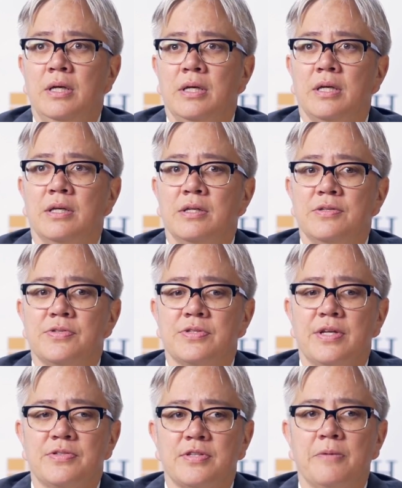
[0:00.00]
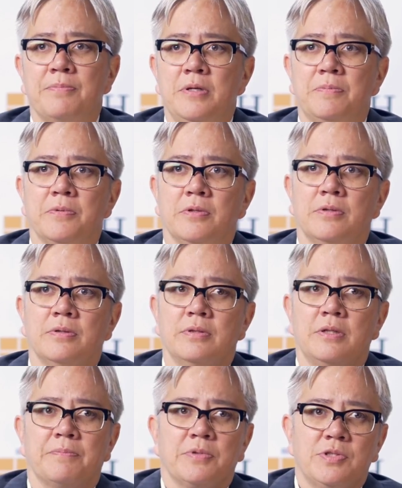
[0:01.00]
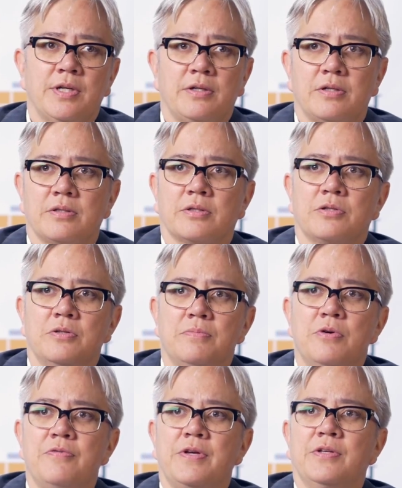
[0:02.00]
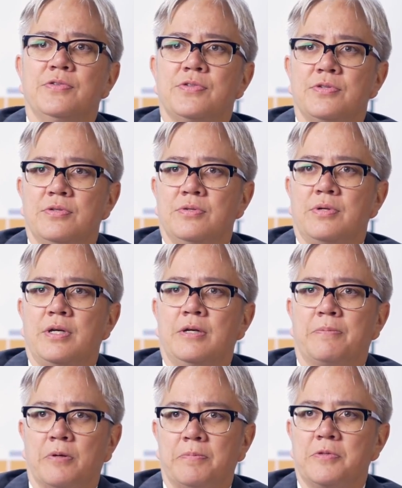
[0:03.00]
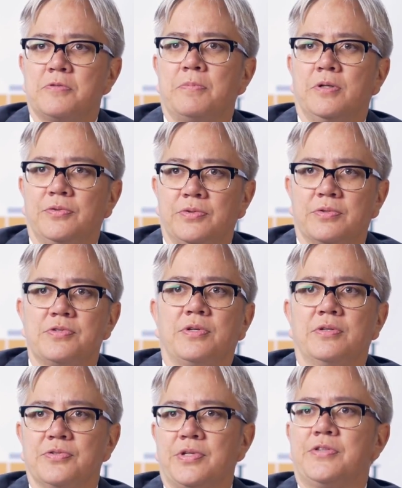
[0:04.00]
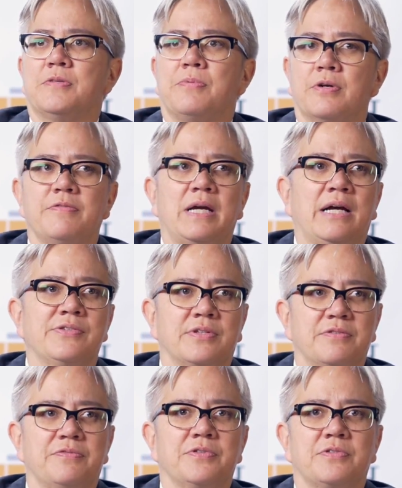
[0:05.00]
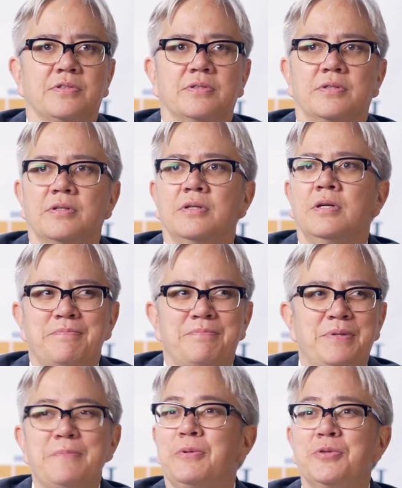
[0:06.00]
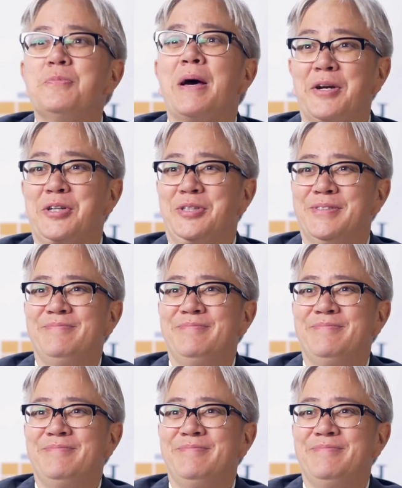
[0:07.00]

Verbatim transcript: is that some people in particular who move into a purpose-built or single-site supportive housing facility, people do better.